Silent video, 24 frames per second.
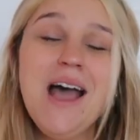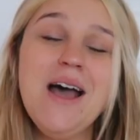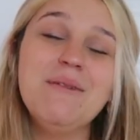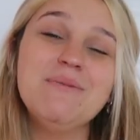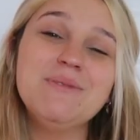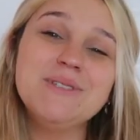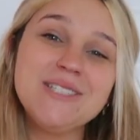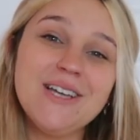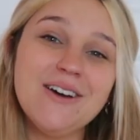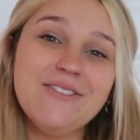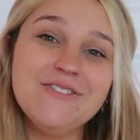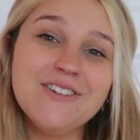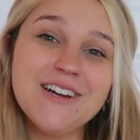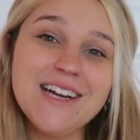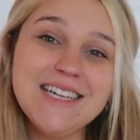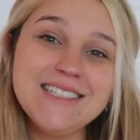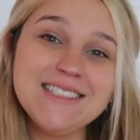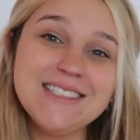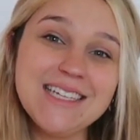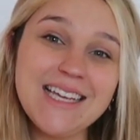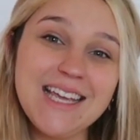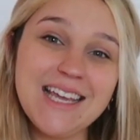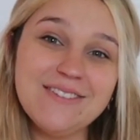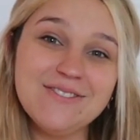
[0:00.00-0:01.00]
But don't forget
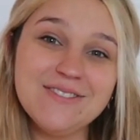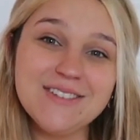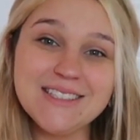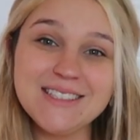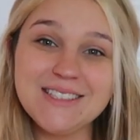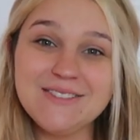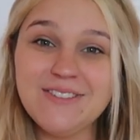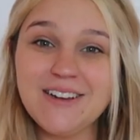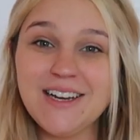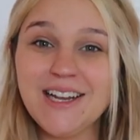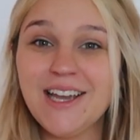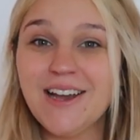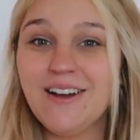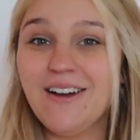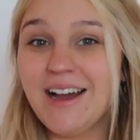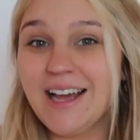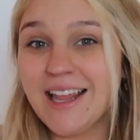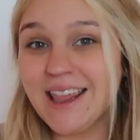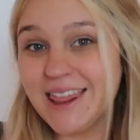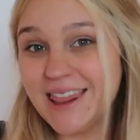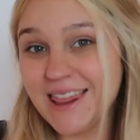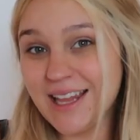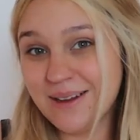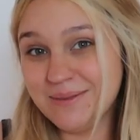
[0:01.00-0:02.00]
to give this video
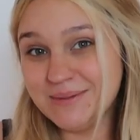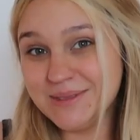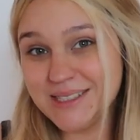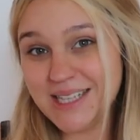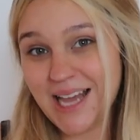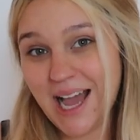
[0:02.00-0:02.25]
a thumbs